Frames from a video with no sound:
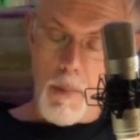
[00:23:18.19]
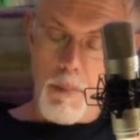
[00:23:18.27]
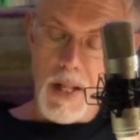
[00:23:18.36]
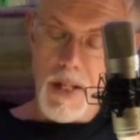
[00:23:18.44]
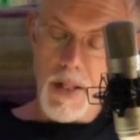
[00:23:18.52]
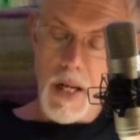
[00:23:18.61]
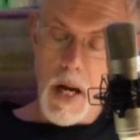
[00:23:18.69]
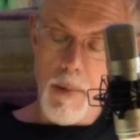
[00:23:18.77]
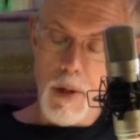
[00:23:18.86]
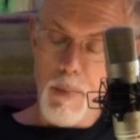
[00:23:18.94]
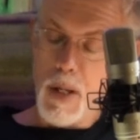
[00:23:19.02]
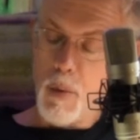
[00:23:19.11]
By this
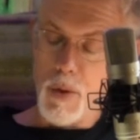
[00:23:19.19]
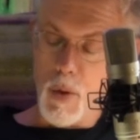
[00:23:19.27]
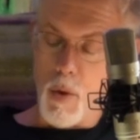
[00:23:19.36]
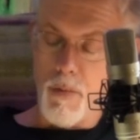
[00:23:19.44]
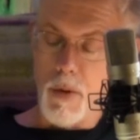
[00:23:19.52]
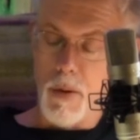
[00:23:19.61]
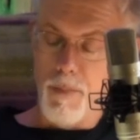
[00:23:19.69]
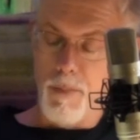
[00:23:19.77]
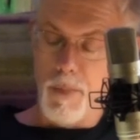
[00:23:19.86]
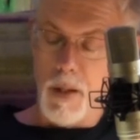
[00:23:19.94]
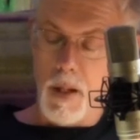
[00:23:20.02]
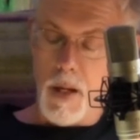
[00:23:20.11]
time their meal was over,
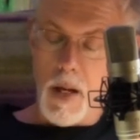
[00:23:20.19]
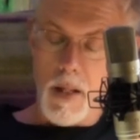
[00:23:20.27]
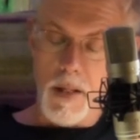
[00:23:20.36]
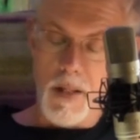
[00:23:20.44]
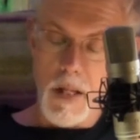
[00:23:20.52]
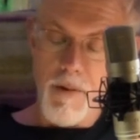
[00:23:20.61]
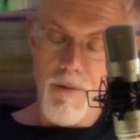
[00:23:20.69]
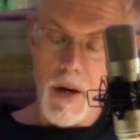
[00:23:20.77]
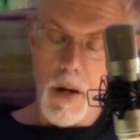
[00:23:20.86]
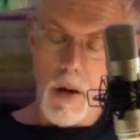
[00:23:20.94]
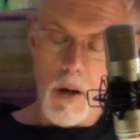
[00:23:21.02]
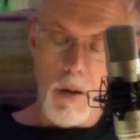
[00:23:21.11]
and the
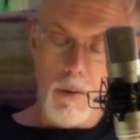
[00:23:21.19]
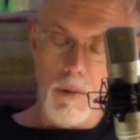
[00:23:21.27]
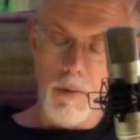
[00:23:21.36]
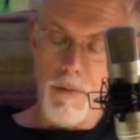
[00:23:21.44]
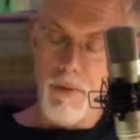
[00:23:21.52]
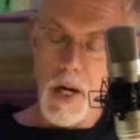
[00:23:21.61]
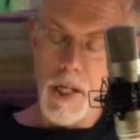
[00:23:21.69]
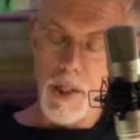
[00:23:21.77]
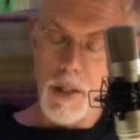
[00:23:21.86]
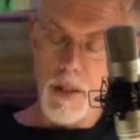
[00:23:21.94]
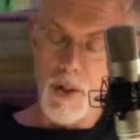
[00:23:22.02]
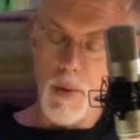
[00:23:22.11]
seafarer,
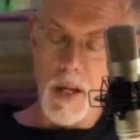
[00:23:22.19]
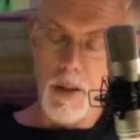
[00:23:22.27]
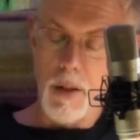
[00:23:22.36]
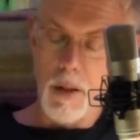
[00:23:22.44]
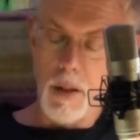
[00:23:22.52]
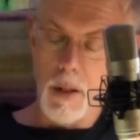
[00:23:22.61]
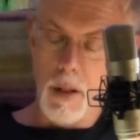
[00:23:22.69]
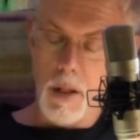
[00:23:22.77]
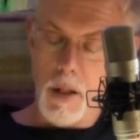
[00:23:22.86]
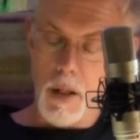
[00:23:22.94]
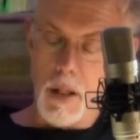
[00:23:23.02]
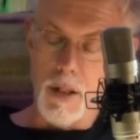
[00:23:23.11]
refreshed and strengthened,
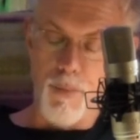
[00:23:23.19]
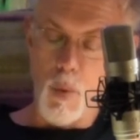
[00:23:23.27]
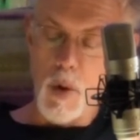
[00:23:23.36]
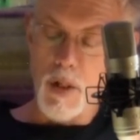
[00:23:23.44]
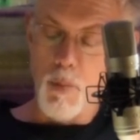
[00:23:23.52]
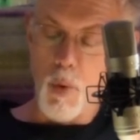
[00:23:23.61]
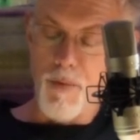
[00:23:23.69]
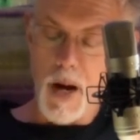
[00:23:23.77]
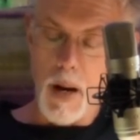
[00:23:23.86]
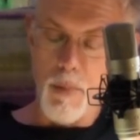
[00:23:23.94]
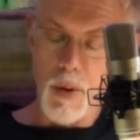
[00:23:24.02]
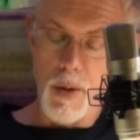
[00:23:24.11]
his voice more
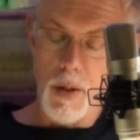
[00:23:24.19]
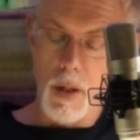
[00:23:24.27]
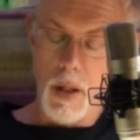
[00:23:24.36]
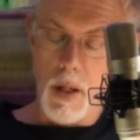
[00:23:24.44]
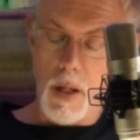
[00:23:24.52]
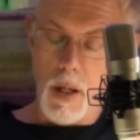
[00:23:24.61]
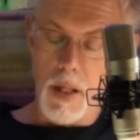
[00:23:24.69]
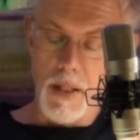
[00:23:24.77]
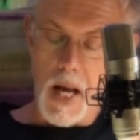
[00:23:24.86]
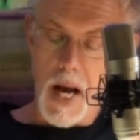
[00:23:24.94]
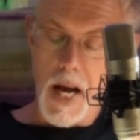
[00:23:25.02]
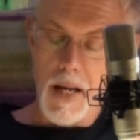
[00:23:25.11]
vibrant,
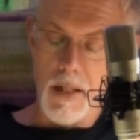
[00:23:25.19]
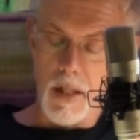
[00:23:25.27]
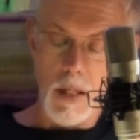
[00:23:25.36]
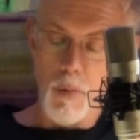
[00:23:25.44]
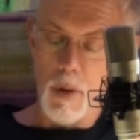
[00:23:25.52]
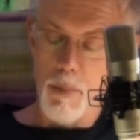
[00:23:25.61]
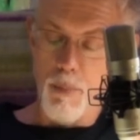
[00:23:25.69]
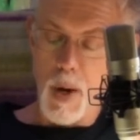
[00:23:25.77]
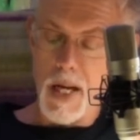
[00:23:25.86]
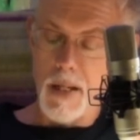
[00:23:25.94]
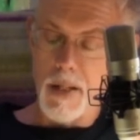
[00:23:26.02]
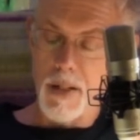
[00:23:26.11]
his eyes lit with a
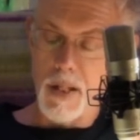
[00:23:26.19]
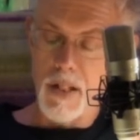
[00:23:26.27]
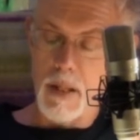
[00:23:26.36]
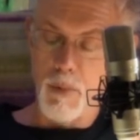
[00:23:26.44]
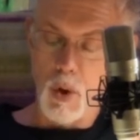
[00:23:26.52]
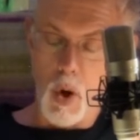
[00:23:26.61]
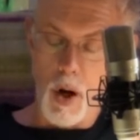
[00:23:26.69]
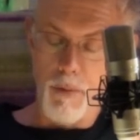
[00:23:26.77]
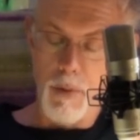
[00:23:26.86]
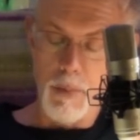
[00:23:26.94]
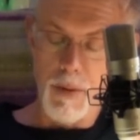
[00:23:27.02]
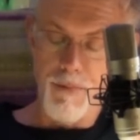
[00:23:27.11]
brightness that seemed
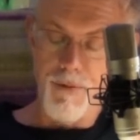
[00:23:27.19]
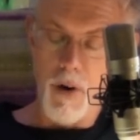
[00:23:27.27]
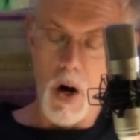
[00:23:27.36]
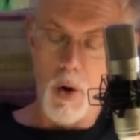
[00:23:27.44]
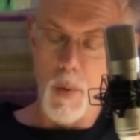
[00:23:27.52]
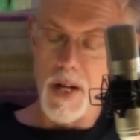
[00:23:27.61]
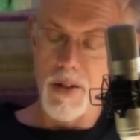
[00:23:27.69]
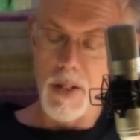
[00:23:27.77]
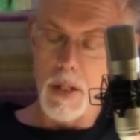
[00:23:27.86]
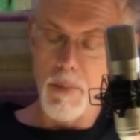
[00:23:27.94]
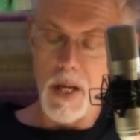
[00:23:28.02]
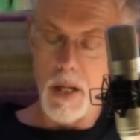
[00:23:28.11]
caught from some faraway
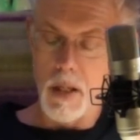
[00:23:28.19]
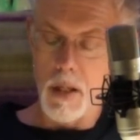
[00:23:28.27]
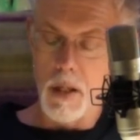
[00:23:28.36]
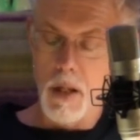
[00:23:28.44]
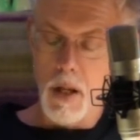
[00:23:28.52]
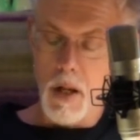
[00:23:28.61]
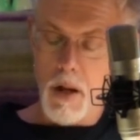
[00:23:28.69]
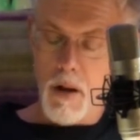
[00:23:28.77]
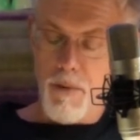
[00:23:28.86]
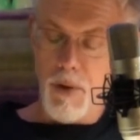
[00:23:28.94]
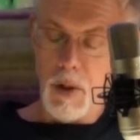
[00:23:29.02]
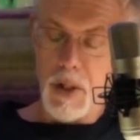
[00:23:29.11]
sea beacon,
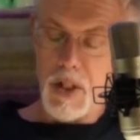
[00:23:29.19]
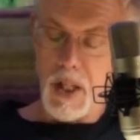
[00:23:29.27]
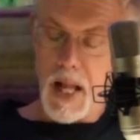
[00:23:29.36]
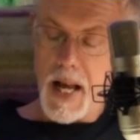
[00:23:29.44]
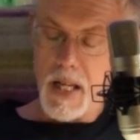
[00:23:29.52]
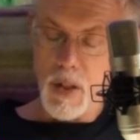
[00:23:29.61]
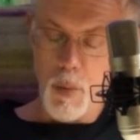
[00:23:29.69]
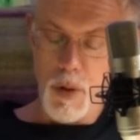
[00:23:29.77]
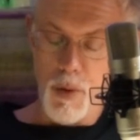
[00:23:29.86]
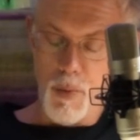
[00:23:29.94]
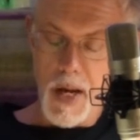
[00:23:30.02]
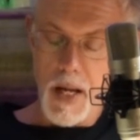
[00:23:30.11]
filled his glass
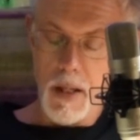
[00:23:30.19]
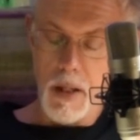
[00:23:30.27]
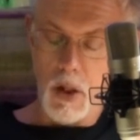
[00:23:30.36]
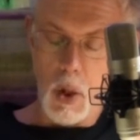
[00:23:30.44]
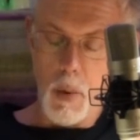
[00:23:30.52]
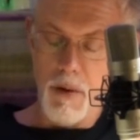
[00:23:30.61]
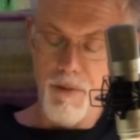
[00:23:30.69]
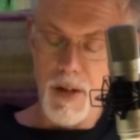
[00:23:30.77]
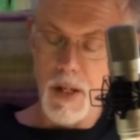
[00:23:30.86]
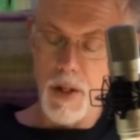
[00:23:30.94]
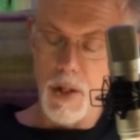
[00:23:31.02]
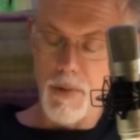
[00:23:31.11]
with the red and glowing
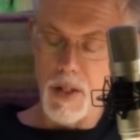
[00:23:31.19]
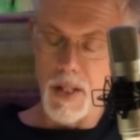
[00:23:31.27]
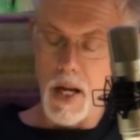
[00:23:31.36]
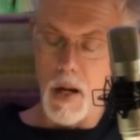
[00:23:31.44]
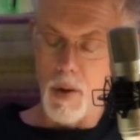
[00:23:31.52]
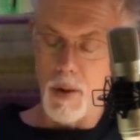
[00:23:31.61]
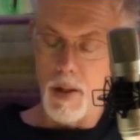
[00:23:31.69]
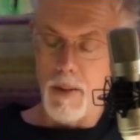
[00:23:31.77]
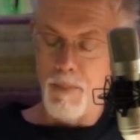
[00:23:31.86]
vintage of the south,